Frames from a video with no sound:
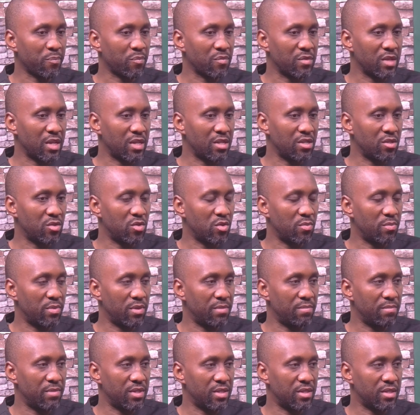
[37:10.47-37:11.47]
they need to be
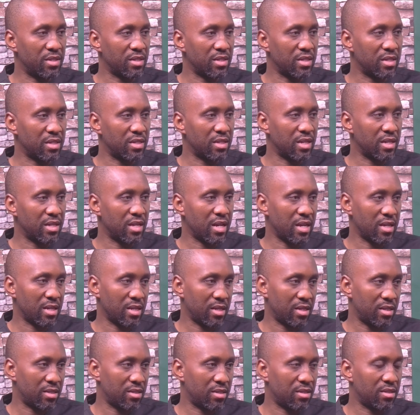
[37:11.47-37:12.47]
mitigated
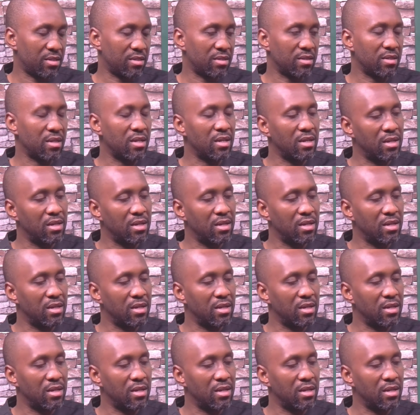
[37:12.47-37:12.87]
against.